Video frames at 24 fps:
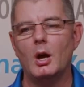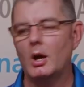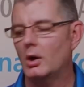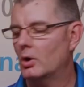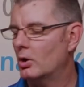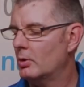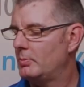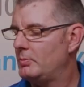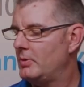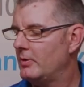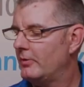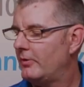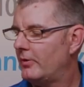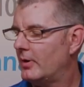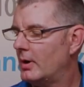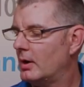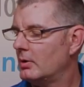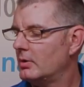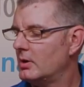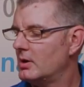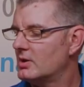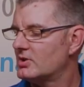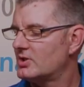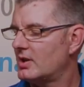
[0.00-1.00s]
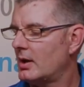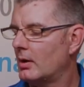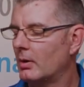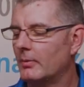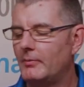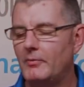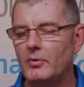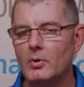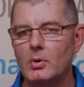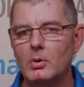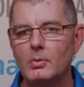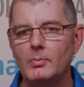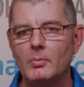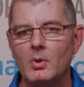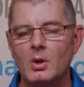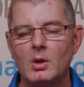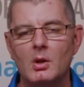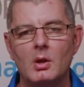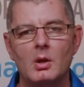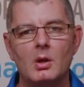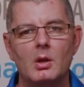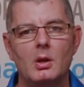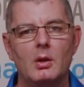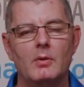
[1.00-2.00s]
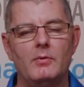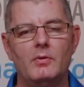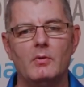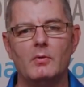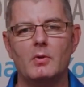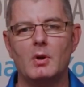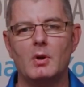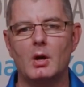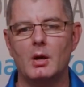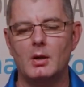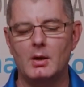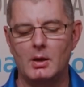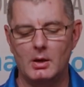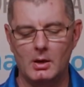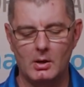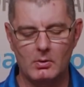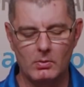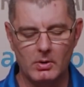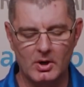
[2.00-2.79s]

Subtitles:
I hope you found this helpful. If you've got any